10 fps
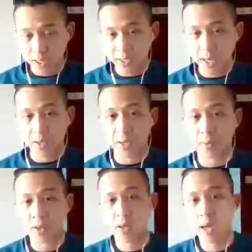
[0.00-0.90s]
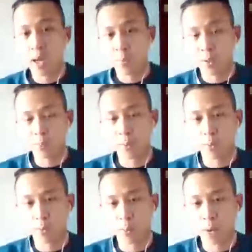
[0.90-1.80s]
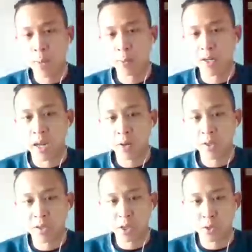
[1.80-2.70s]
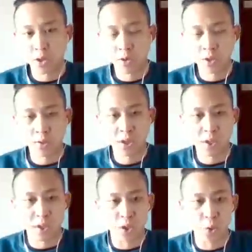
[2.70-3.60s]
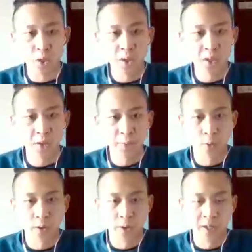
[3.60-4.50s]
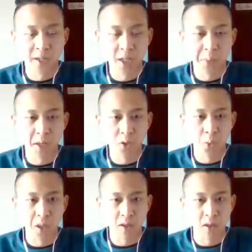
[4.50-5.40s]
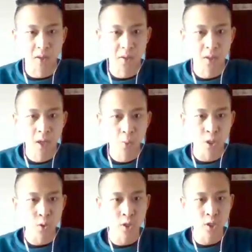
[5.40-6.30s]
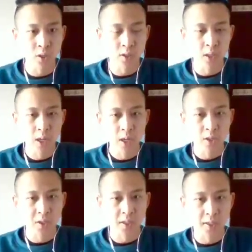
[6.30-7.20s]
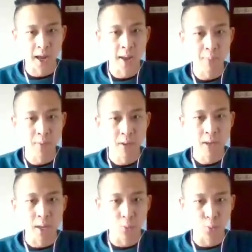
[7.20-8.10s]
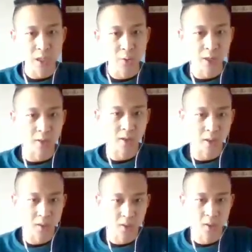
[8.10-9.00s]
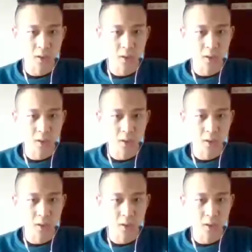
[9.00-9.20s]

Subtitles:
Exactly, right. Like but the problem right now is you're still just like doing stuff or anticipating too many things when you could just stop and recreate this.